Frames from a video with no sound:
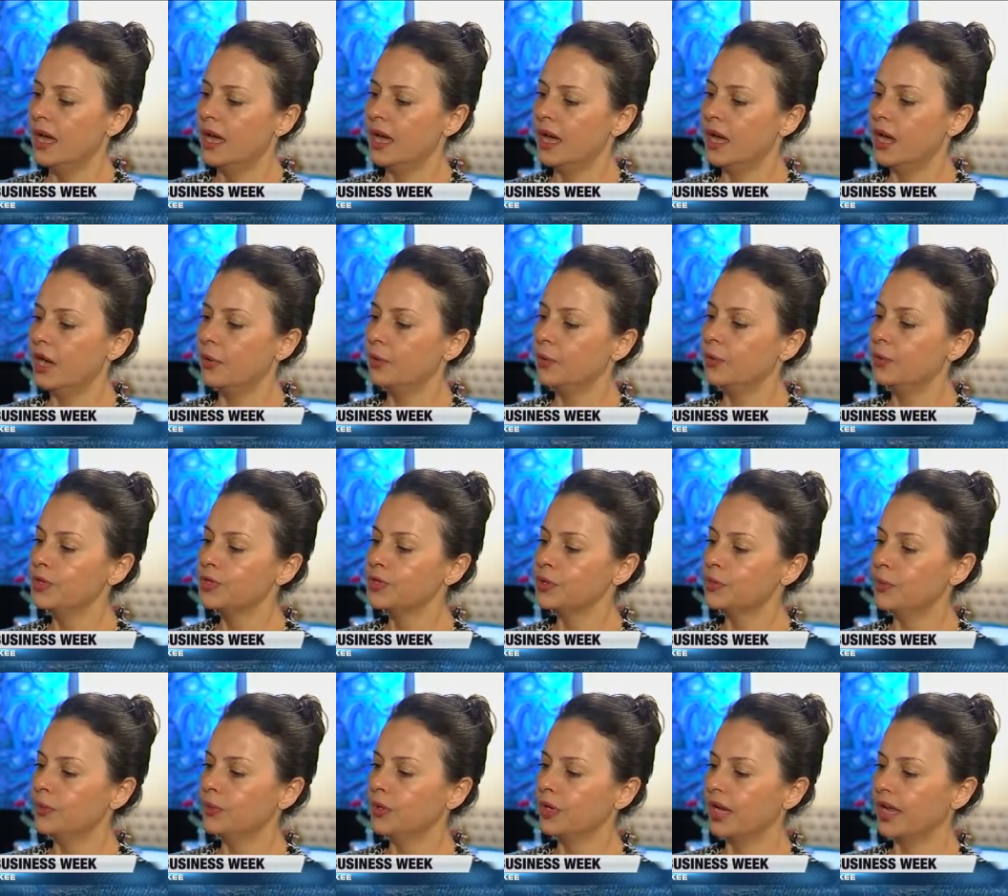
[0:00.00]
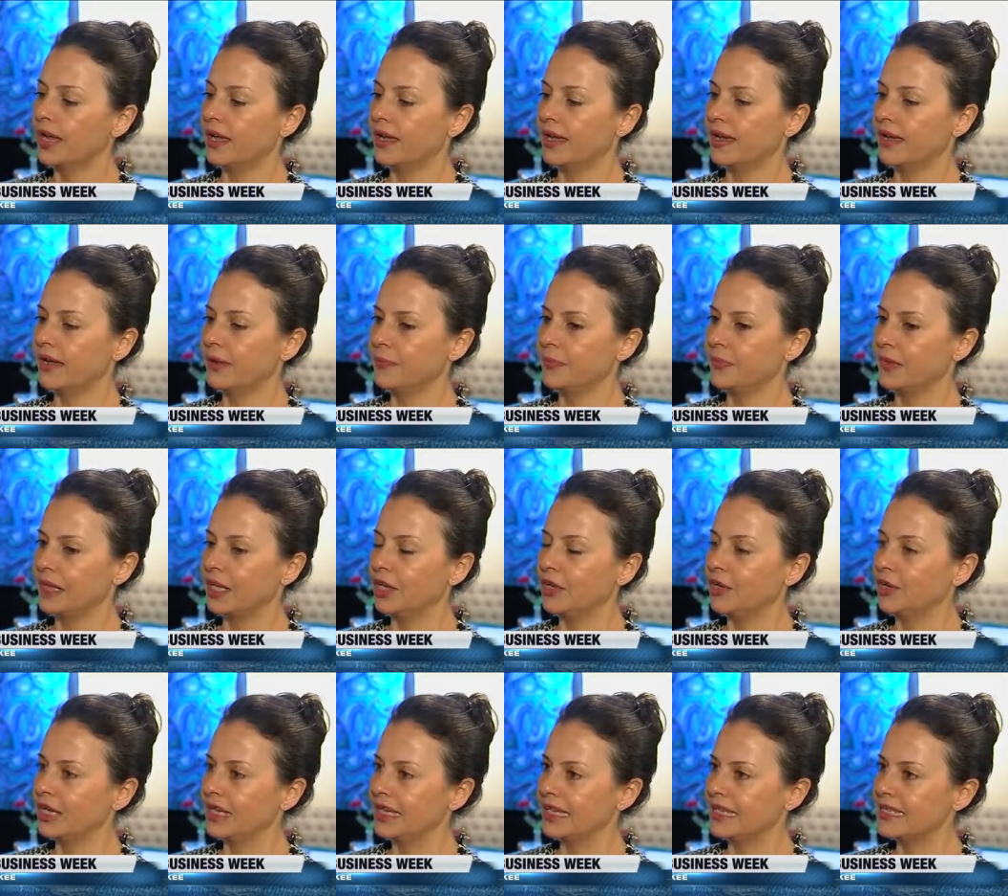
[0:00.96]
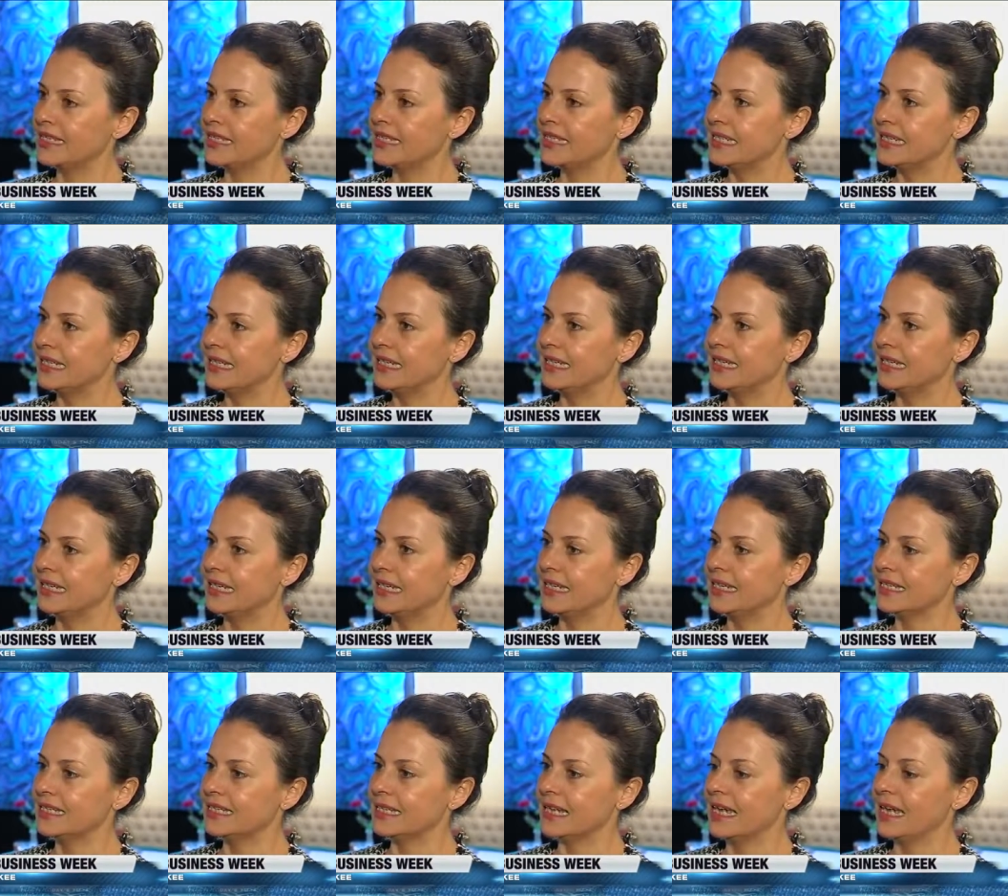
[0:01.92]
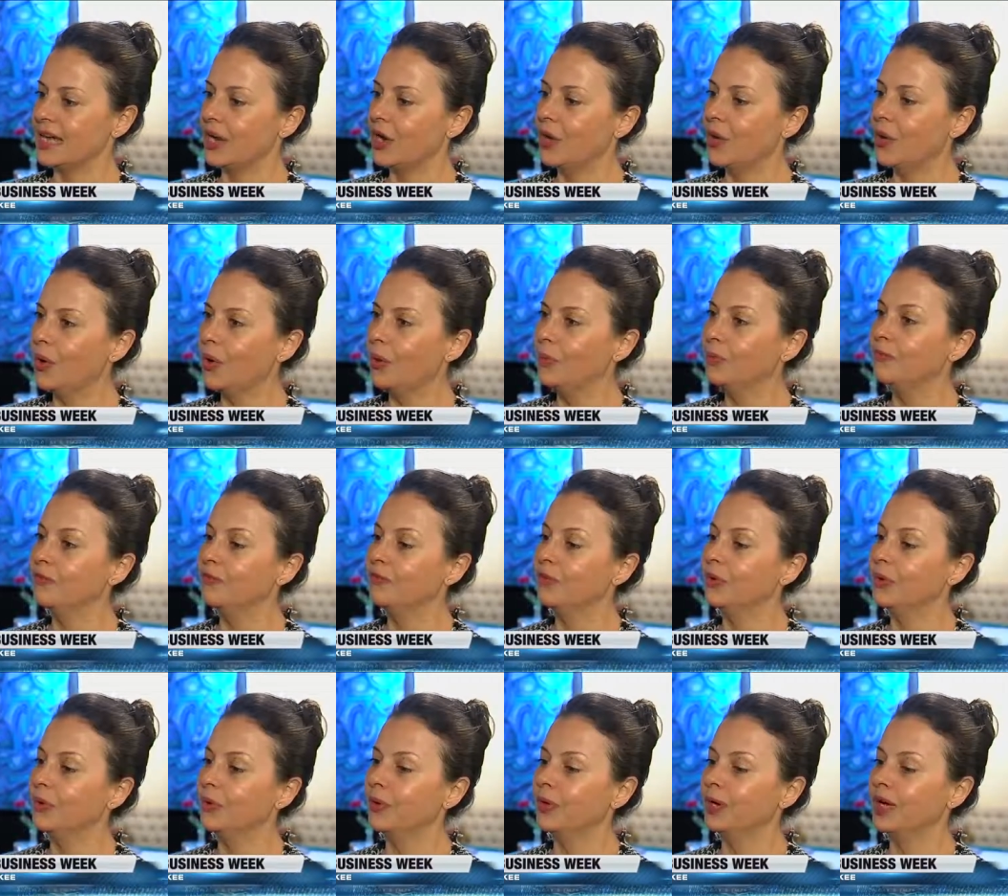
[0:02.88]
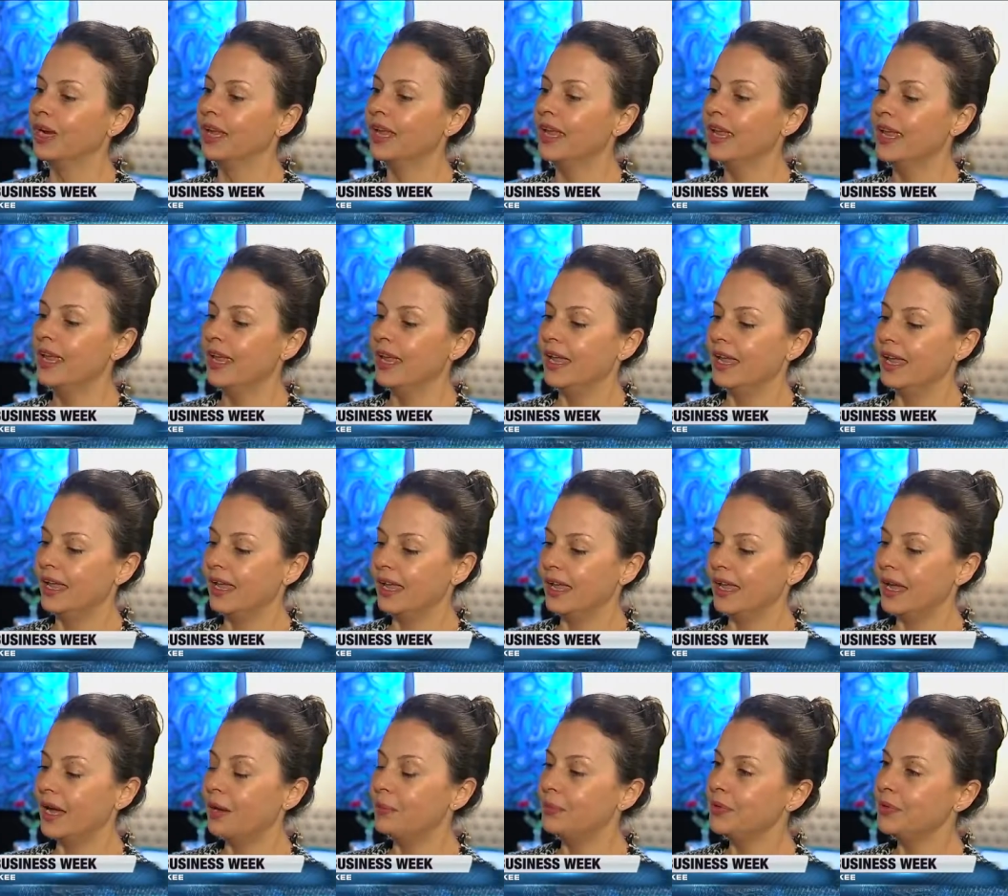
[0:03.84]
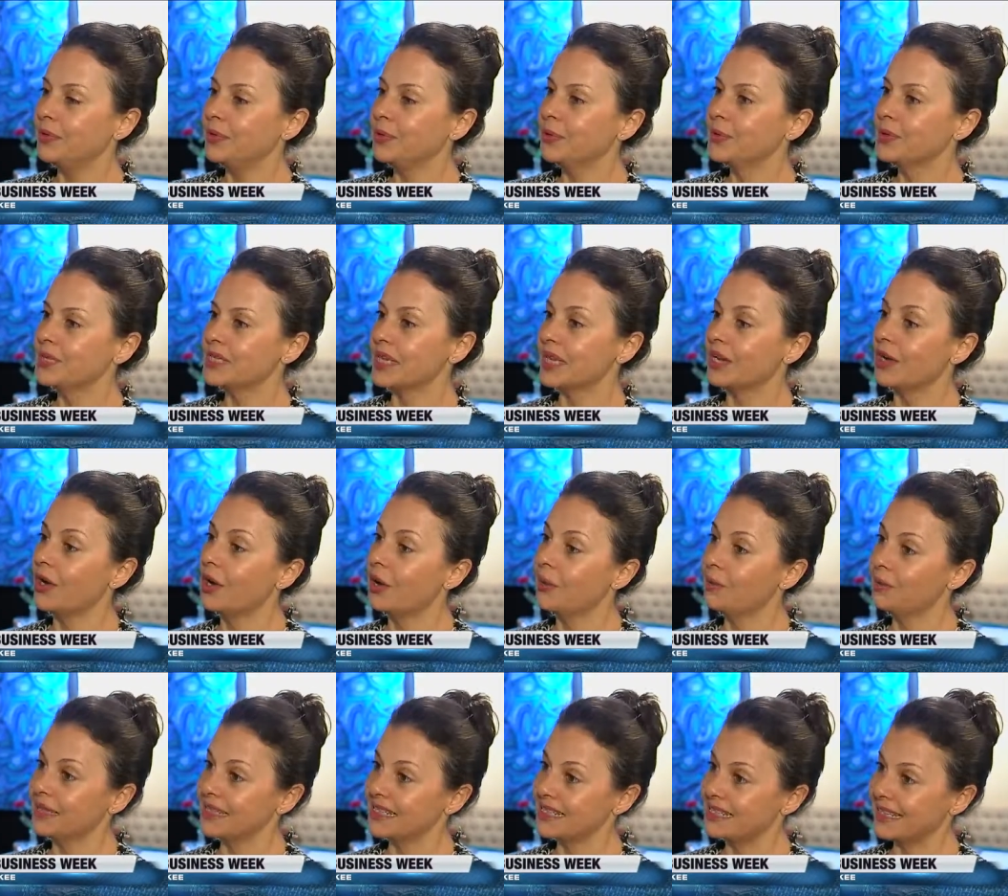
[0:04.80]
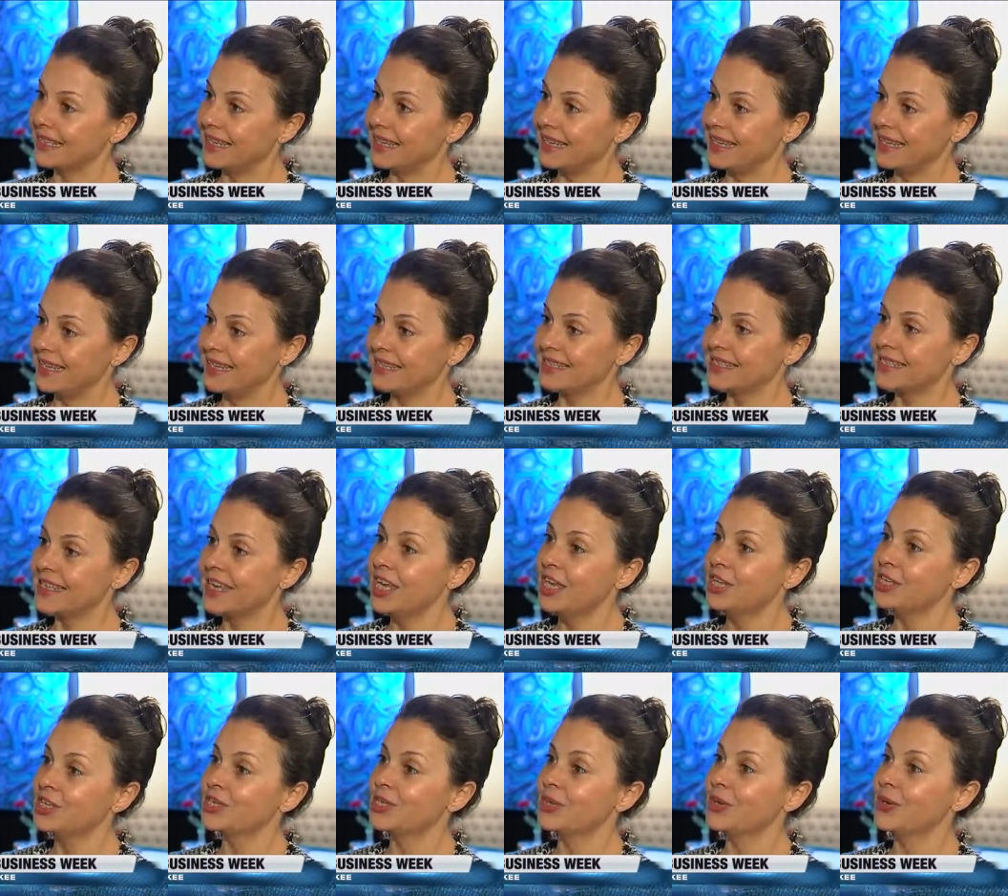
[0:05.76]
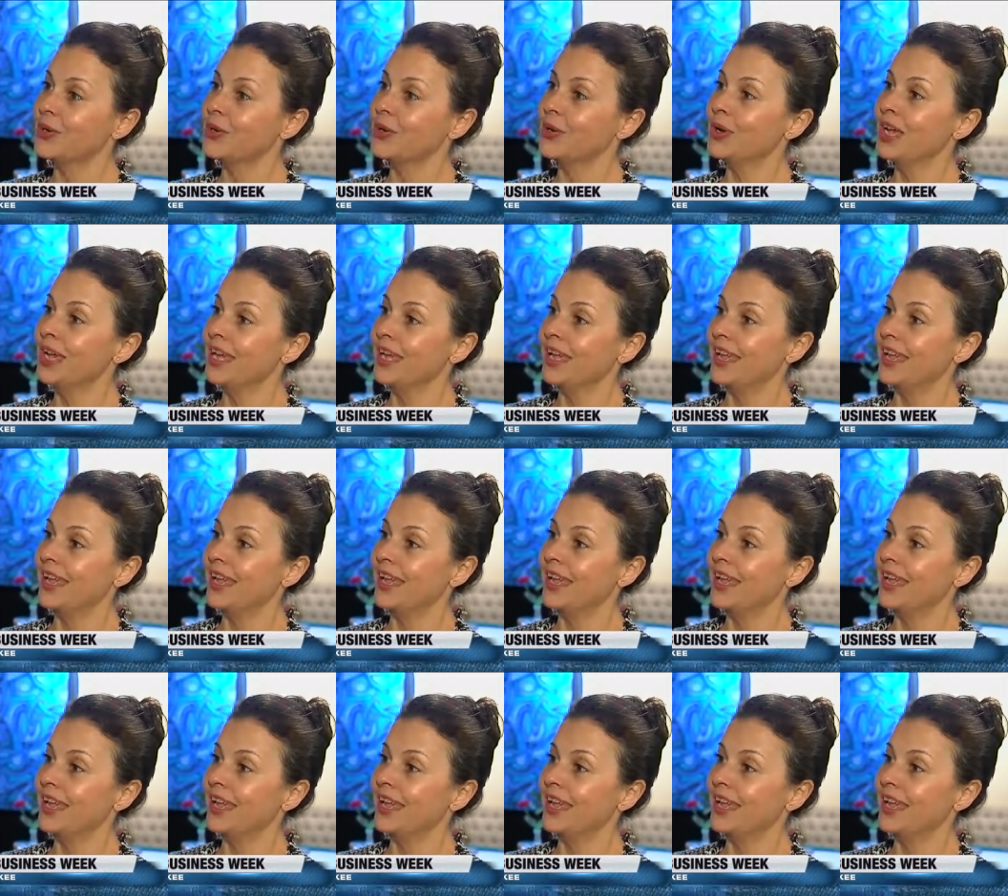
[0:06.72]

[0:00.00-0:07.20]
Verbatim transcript: Uh, we support a um, local entity that is a home for uh, abused and homeless ladies. So